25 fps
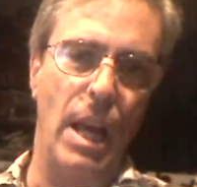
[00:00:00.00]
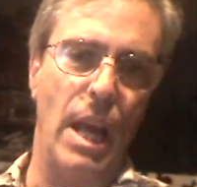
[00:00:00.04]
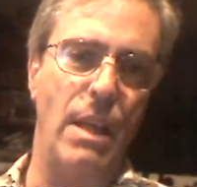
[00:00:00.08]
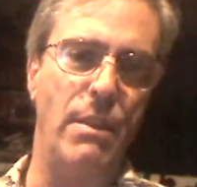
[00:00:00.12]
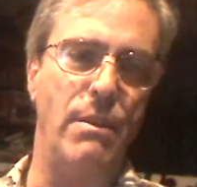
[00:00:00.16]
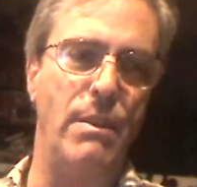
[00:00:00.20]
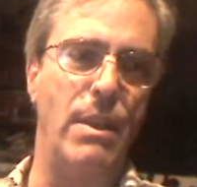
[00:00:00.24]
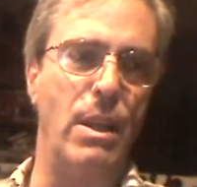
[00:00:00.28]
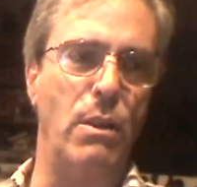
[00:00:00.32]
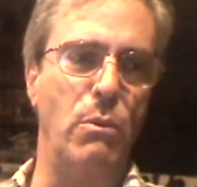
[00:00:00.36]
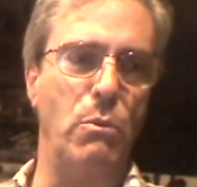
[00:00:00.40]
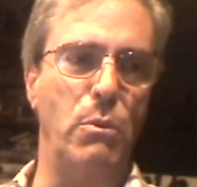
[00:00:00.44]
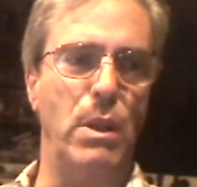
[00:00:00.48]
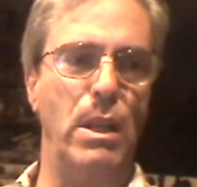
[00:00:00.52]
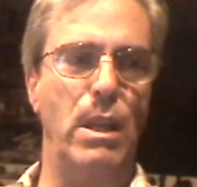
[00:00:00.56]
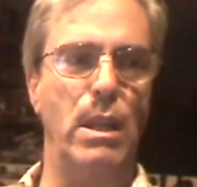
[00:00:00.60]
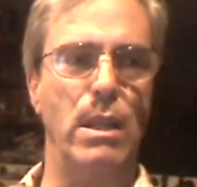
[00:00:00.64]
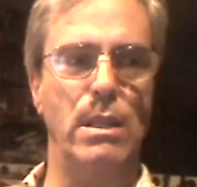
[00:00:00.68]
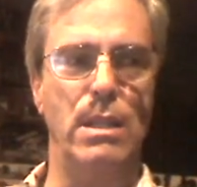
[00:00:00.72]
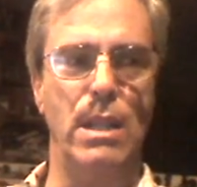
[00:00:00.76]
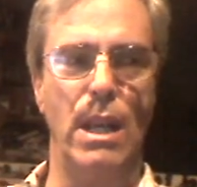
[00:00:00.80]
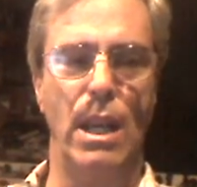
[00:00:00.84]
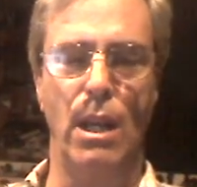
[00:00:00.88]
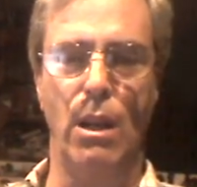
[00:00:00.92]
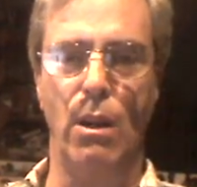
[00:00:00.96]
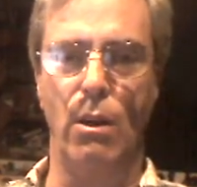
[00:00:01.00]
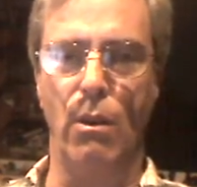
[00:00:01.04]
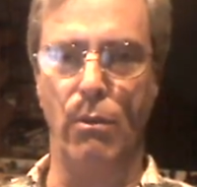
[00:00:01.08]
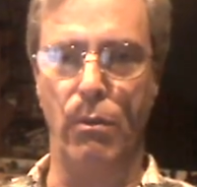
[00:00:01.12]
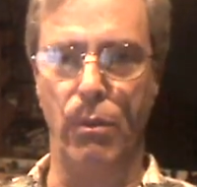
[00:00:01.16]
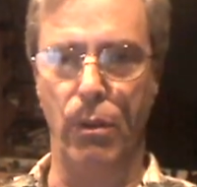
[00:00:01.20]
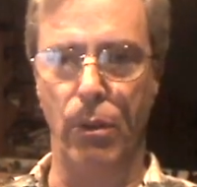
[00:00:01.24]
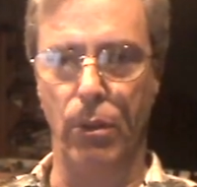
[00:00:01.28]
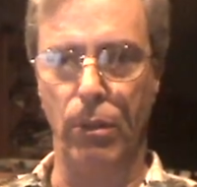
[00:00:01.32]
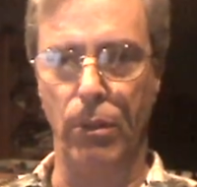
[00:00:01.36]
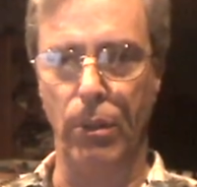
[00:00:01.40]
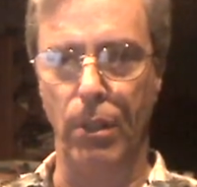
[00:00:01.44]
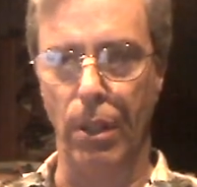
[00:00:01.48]
and then we can take
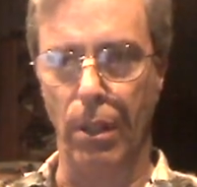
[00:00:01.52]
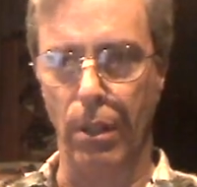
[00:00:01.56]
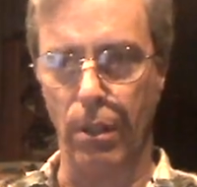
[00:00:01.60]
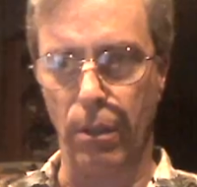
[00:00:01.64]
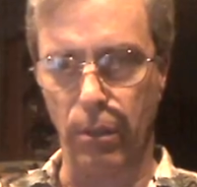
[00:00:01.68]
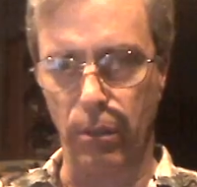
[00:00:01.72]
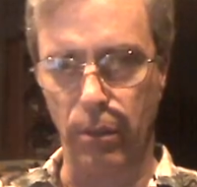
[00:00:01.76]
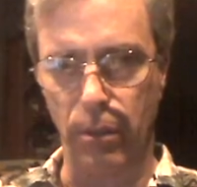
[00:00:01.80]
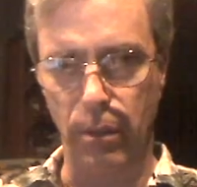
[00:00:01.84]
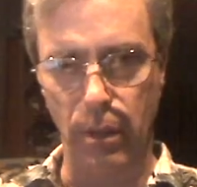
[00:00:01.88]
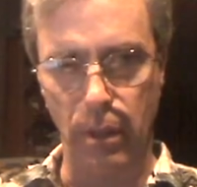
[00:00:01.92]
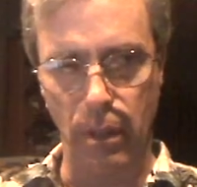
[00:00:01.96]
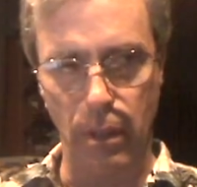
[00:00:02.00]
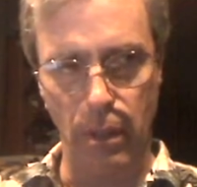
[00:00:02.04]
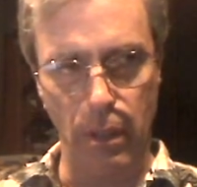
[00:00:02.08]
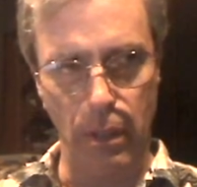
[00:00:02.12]
over, you know,